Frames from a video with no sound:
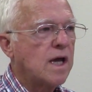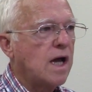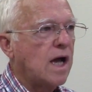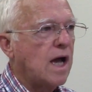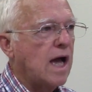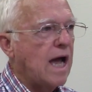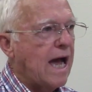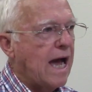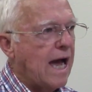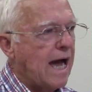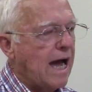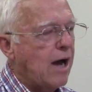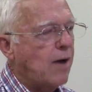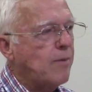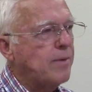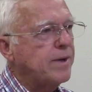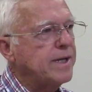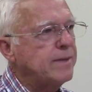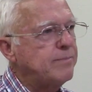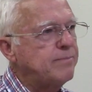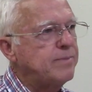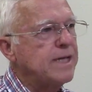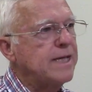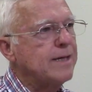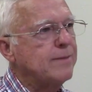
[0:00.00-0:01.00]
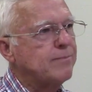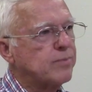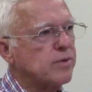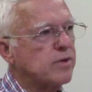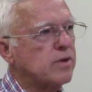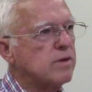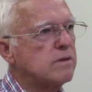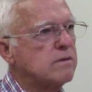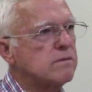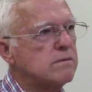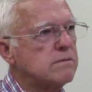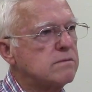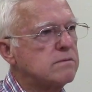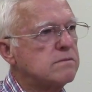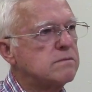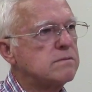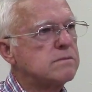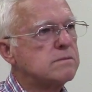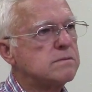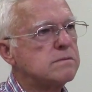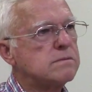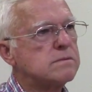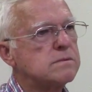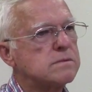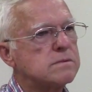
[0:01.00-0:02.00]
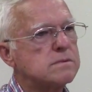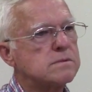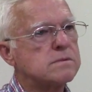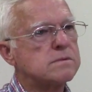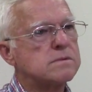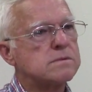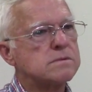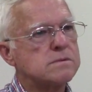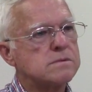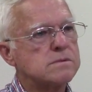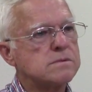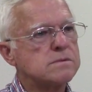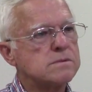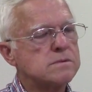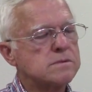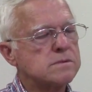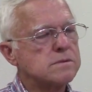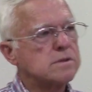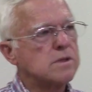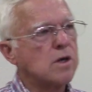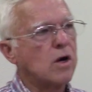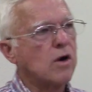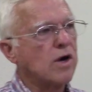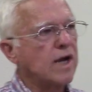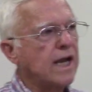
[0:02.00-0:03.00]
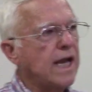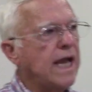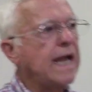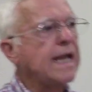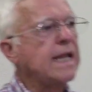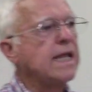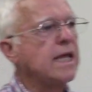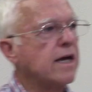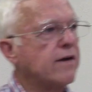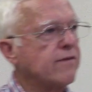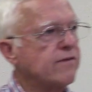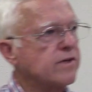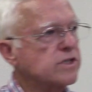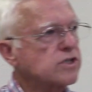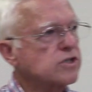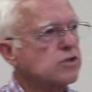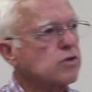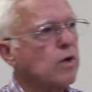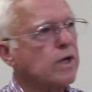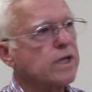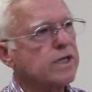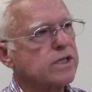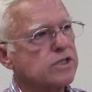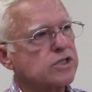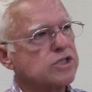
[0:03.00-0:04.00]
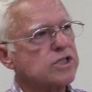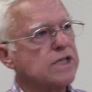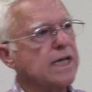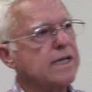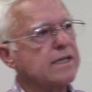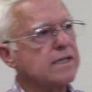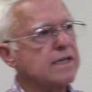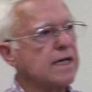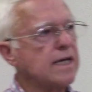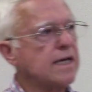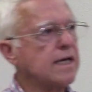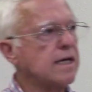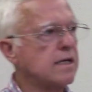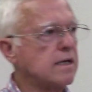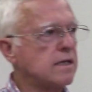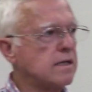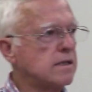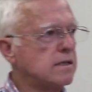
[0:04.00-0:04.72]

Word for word: How many people are any of us going to send to hell?